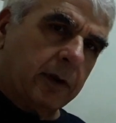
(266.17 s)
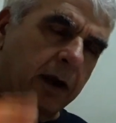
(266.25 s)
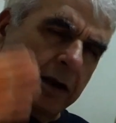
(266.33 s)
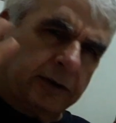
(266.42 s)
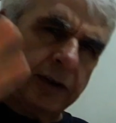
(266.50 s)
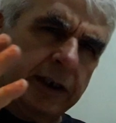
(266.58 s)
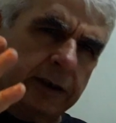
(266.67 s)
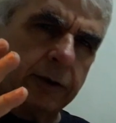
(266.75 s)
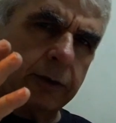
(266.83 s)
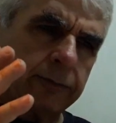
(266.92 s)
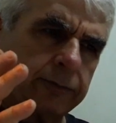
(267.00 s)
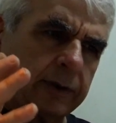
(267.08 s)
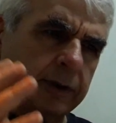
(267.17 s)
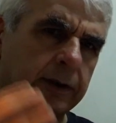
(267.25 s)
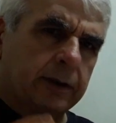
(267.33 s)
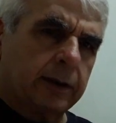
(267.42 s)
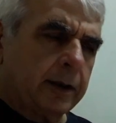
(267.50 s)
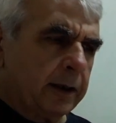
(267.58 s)
I think of,
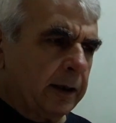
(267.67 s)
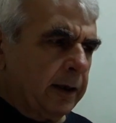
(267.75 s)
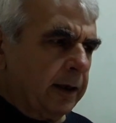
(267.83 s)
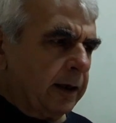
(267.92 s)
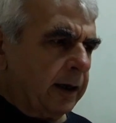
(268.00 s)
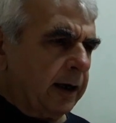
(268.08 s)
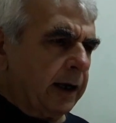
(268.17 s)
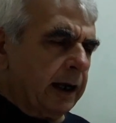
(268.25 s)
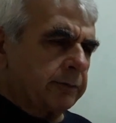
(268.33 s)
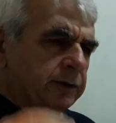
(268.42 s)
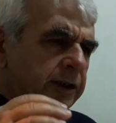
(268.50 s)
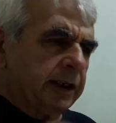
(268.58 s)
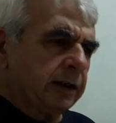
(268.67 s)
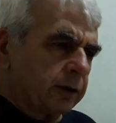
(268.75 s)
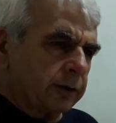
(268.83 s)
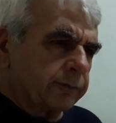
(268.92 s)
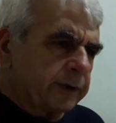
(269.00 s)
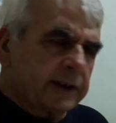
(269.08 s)
I have think
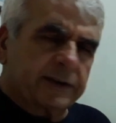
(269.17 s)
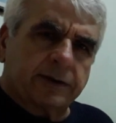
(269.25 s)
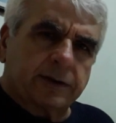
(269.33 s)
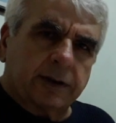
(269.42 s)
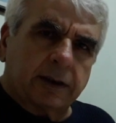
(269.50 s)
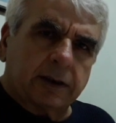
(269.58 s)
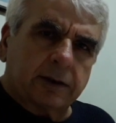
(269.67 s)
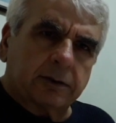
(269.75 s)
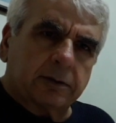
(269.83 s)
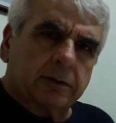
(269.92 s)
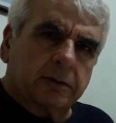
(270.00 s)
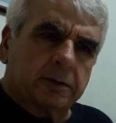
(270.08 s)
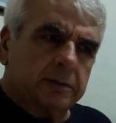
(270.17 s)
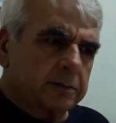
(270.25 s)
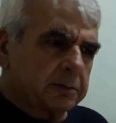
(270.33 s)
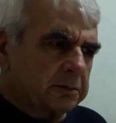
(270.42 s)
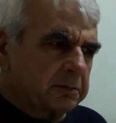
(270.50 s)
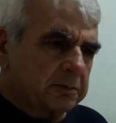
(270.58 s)
of yesterday or,